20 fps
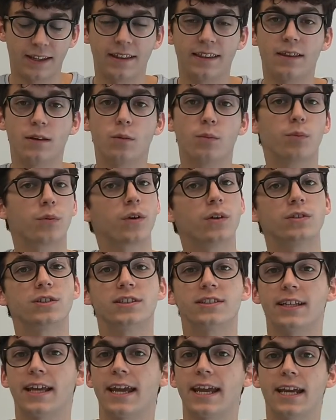And then he
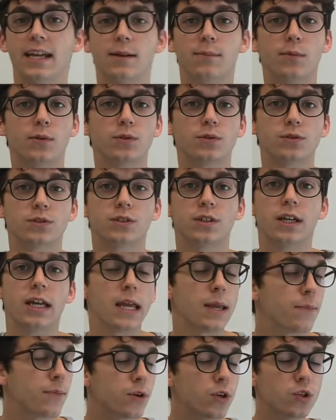produces animals.
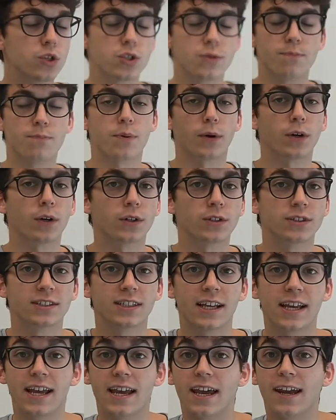He produces
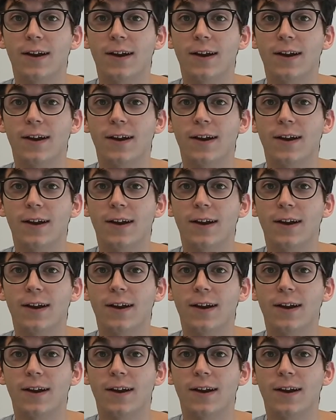birds.